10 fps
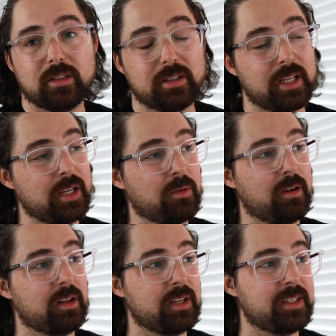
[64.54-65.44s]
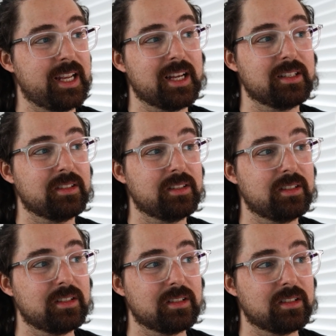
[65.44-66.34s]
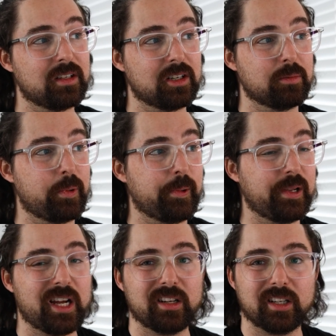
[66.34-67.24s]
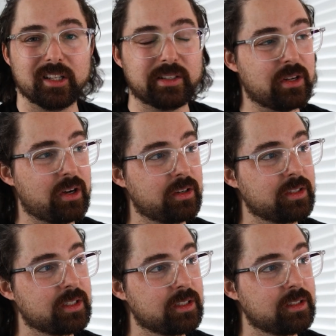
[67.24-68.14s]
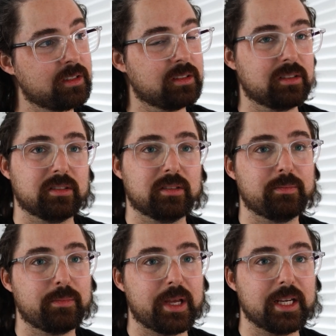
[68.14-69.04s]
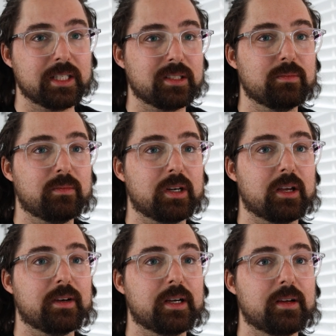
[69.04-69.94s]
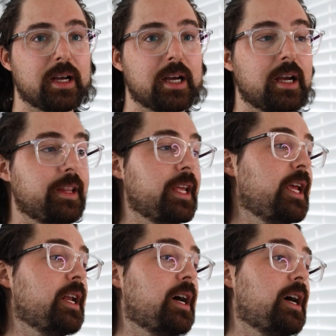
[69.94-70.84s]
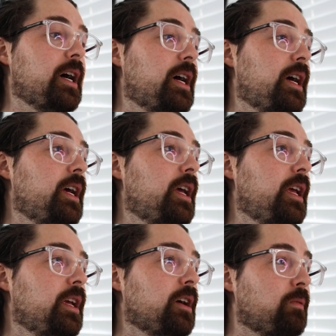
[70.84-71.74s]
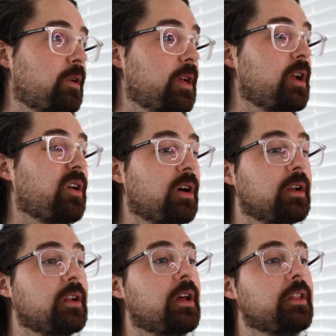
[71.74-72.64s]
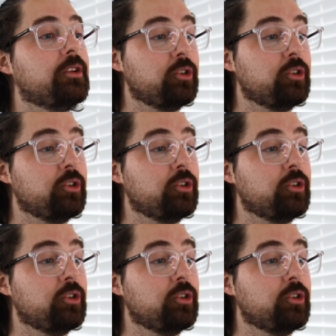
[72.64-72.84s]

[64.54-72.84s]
seeing what sounds I could pull out, like little knocks, bangs and whatever. And then I got working on the